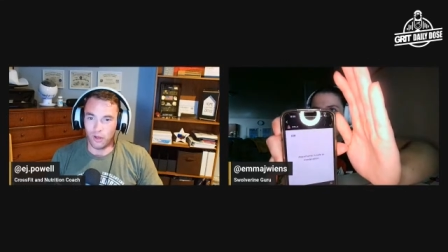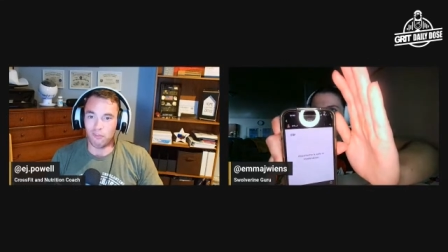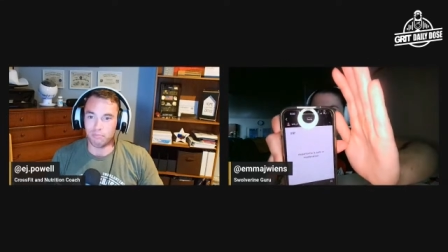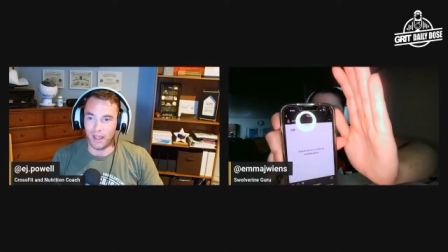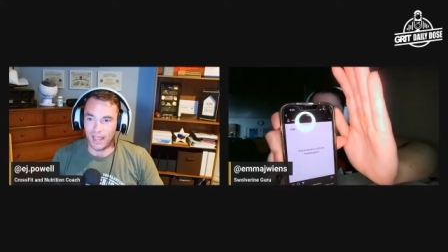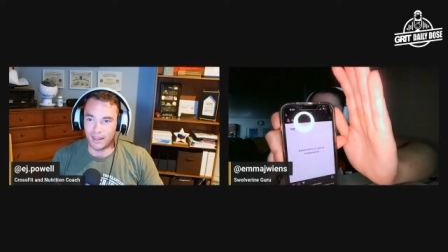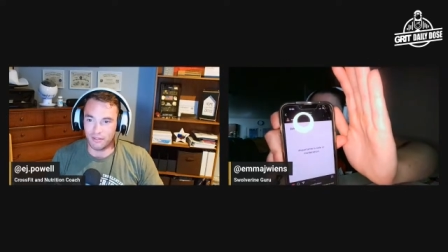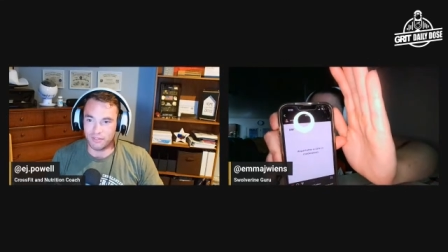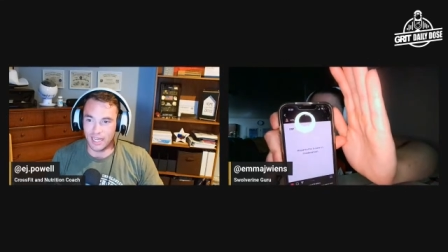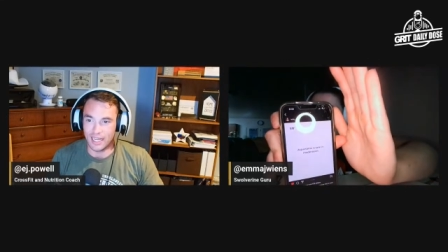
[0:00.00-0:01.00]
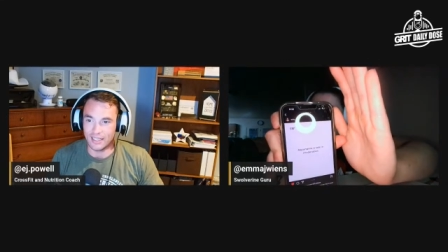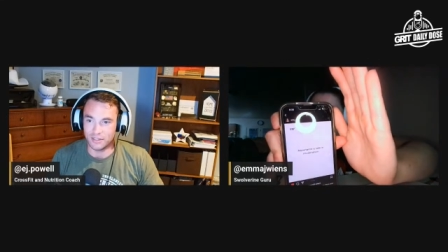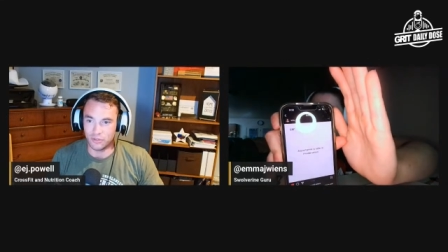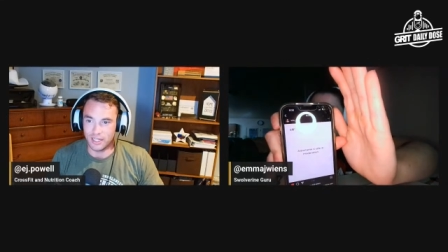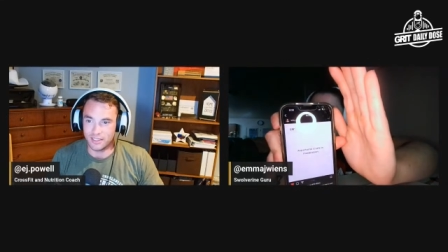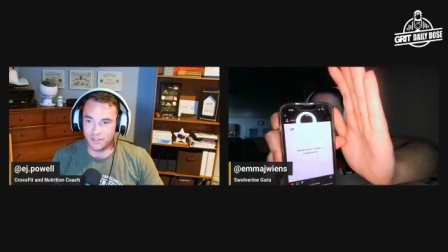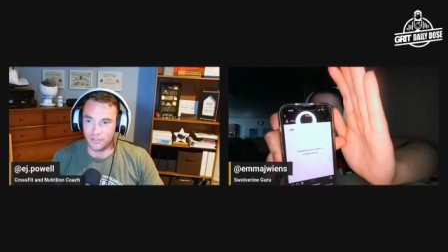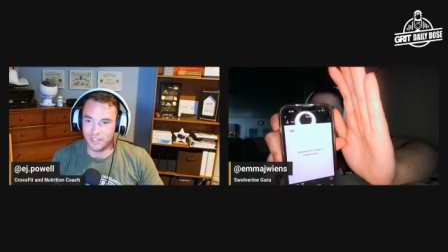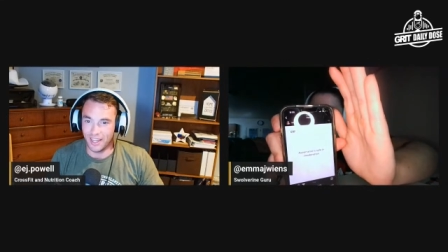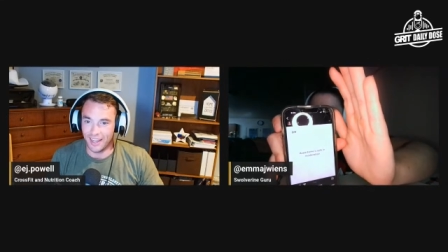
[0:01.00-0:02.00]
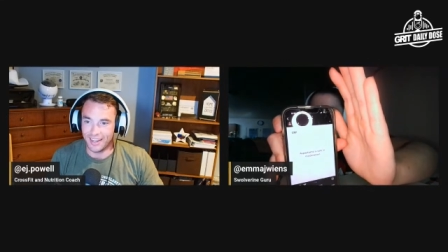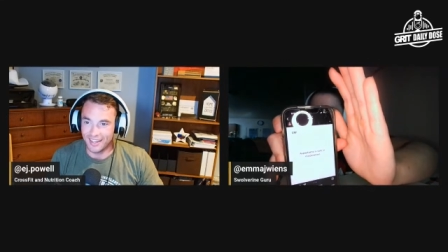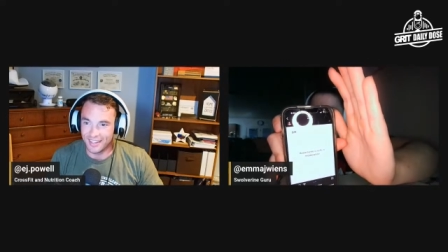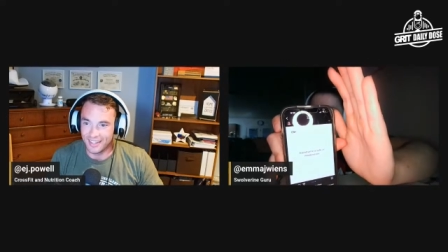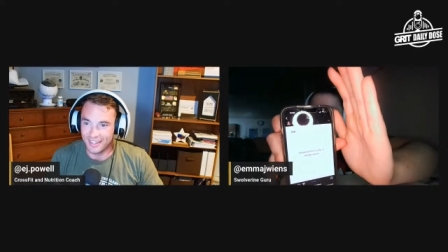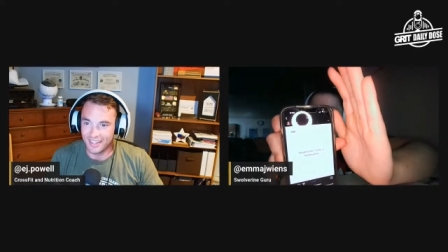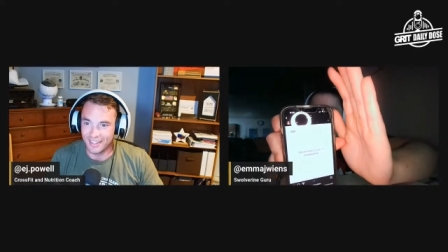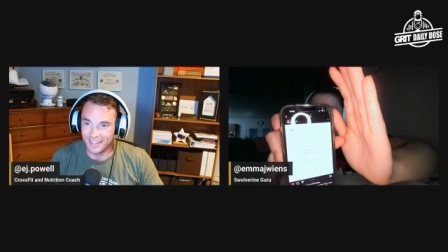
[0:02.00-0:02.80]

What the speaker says: a 12 pack of diet drinks every day.